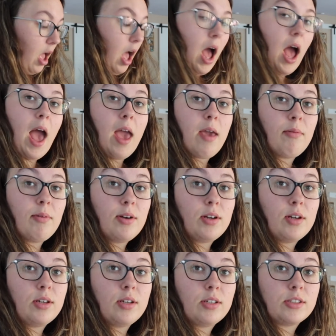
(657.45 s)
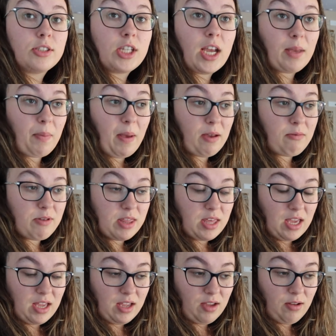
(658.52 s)
I will check back with
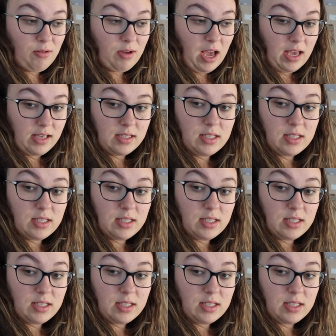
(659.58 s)
you guys